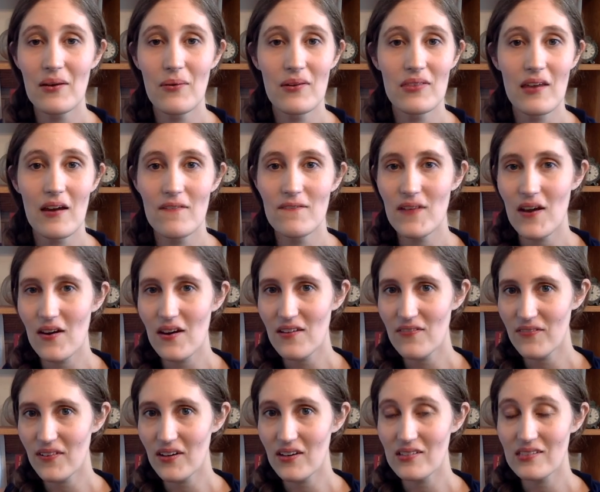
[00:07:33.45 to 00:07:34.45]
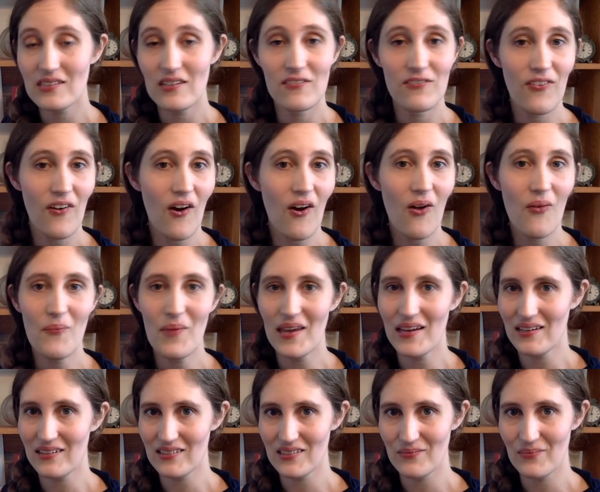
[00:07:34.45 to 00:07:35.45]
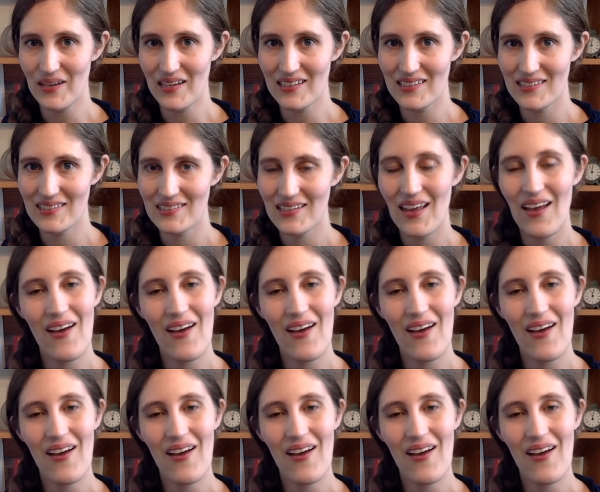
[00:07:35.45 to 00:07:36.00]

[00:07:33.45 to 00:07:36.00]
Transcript: with our very first fall Makerspace.